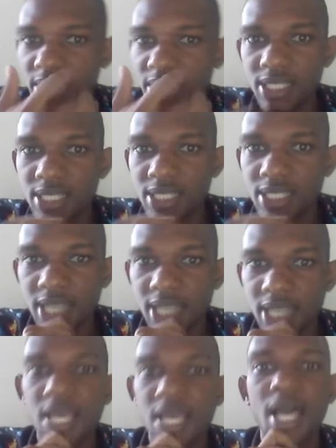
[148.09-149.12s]
Let's
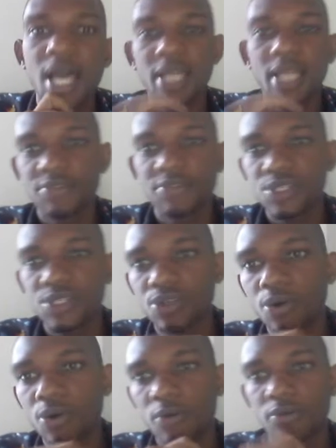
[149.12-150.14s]
insert an average
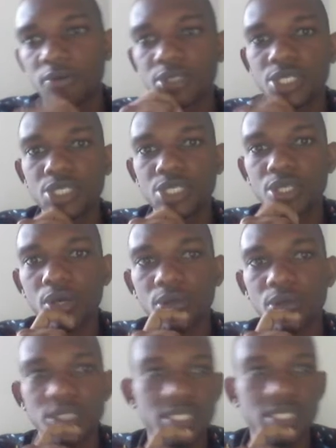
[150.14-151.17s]
score for these
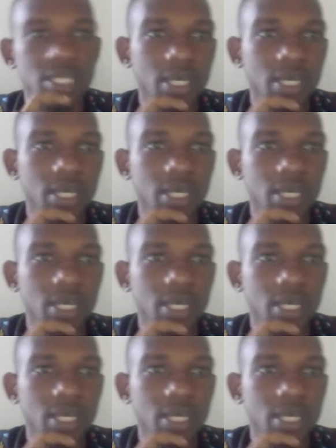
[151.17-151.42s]
courses here.